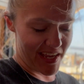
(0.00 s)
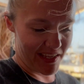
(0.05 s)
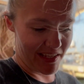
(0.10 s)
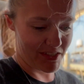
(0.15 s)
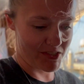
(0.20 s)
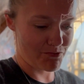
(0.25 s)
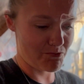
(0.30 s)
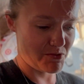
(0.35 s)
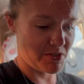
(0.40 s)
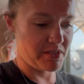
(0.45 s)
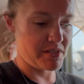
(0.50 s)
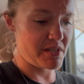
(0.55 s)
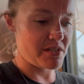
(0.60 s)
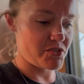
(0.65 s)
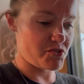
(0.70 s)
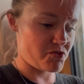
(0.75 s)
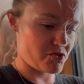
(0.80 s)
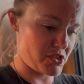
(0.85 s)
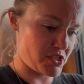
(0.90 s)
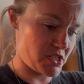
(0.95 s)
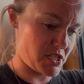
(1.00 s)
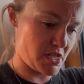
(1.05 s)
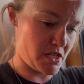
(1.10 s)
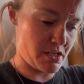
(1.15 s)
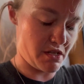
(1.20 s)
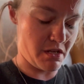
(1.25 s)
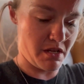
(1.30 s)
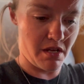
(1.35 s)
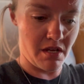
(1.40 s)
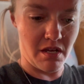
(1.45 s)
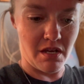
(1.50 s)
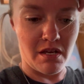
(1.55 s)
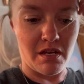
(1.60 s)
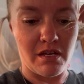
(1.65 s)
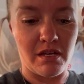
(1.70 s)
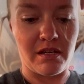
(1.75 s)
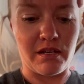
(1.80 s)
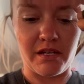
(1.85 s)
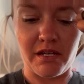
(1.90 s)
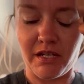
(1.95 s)
It's really interesting.
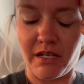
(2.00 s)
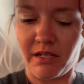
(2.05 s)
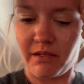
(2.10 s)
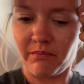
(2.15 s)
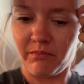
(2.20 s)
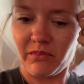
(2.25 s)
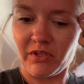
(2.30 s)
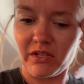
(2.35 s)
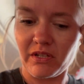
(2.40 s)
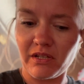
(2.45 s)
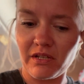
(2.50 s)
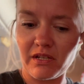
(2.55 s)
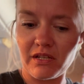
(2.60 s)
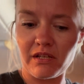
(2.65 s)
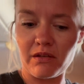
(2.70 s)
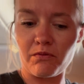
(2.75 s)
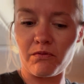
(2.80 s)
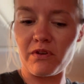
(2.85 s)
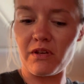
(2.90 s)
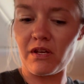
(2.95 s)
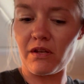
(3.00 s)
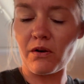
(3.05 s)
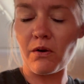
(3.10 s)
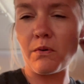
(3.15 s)
It